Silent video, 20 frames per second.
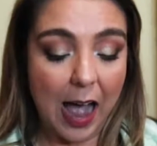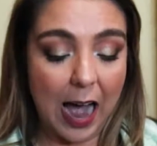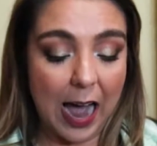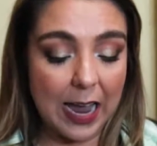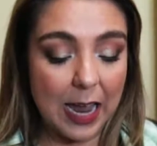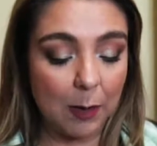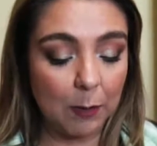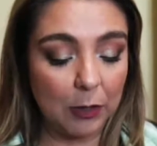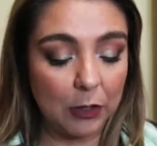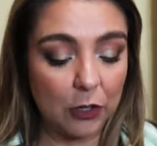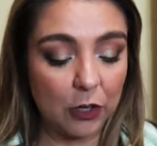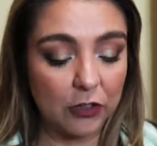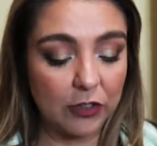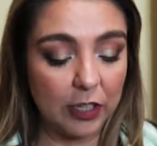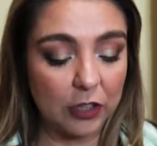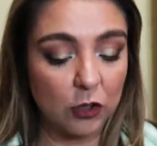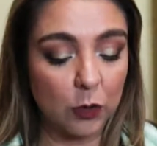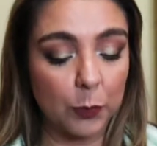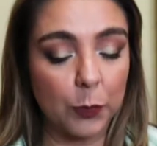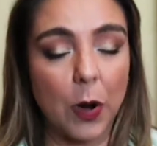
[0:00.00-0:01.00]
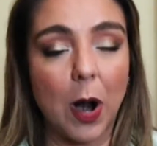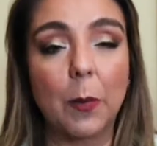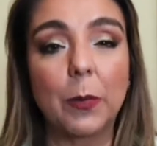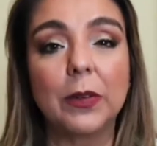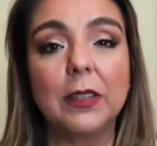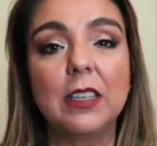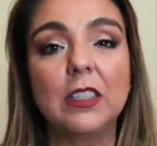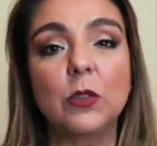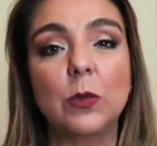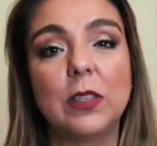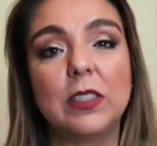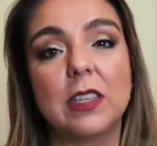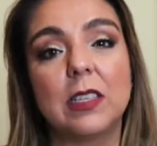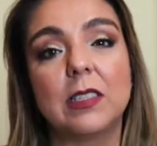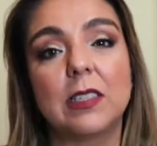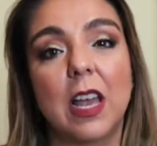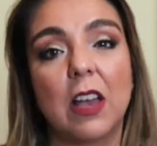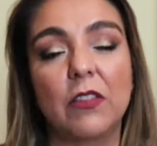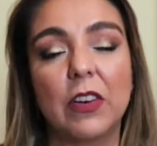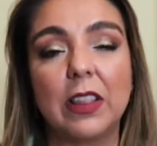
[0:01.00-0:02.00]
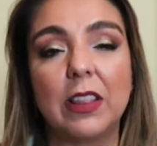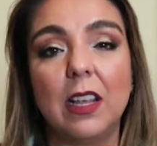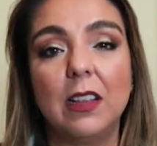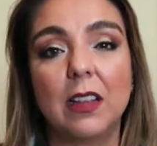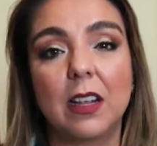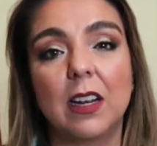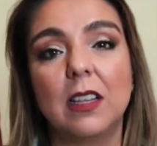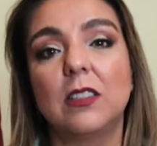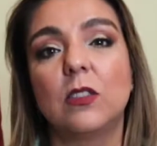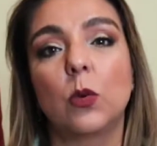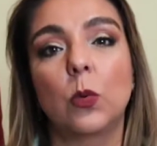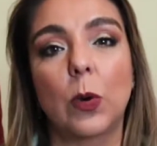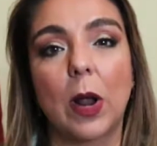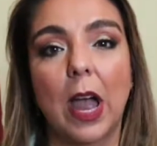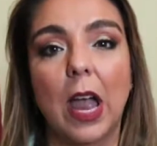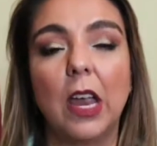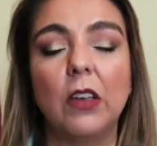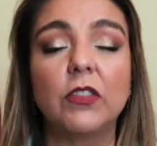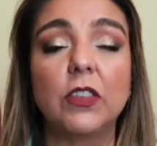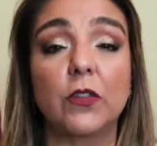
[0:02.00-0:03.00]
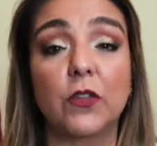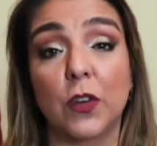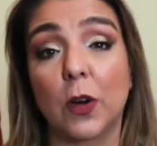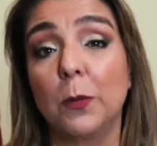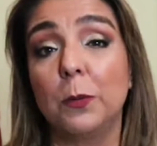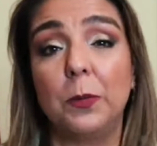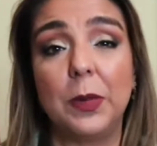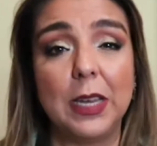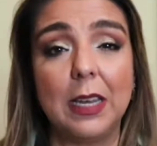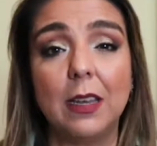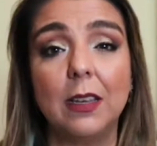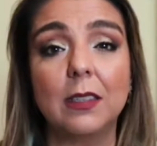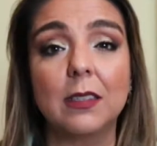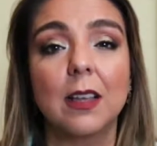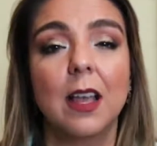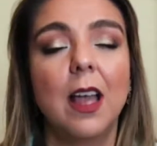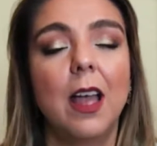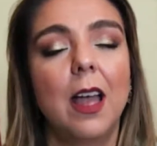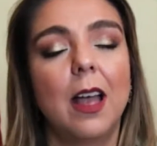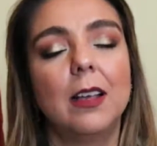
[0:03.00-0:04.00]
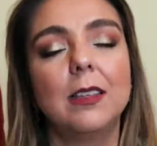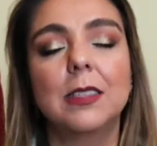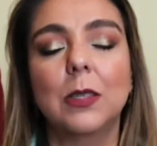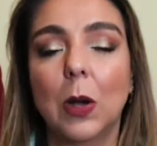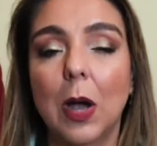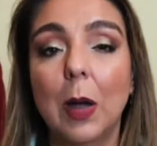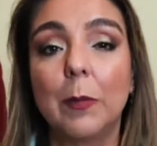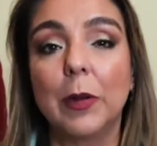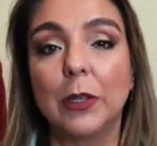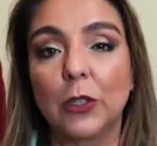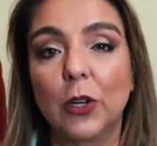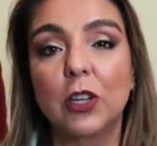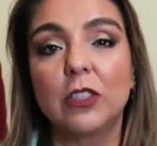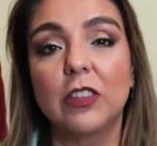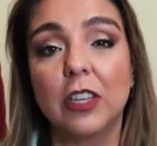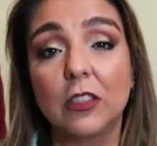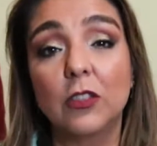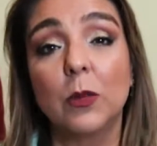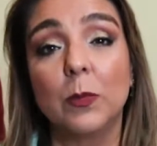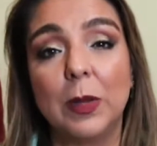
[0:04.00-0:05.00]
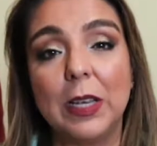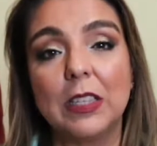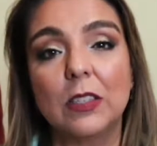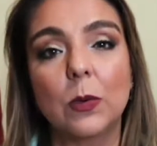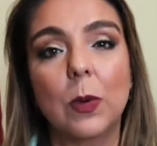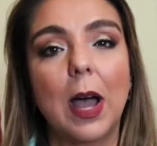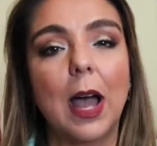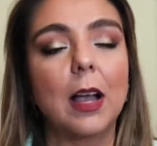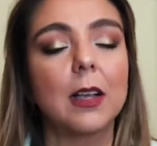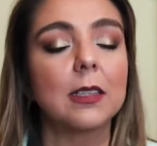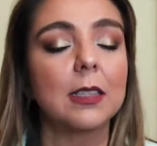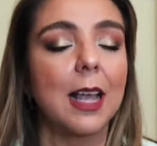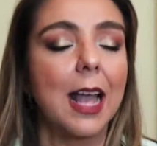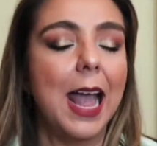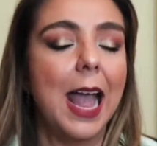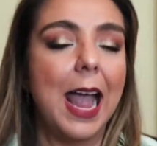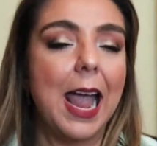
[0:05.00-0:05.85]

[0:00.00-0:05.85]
I am allergic to propolis, which is everything that is derived from bees, and so I'm allergic to beeswax.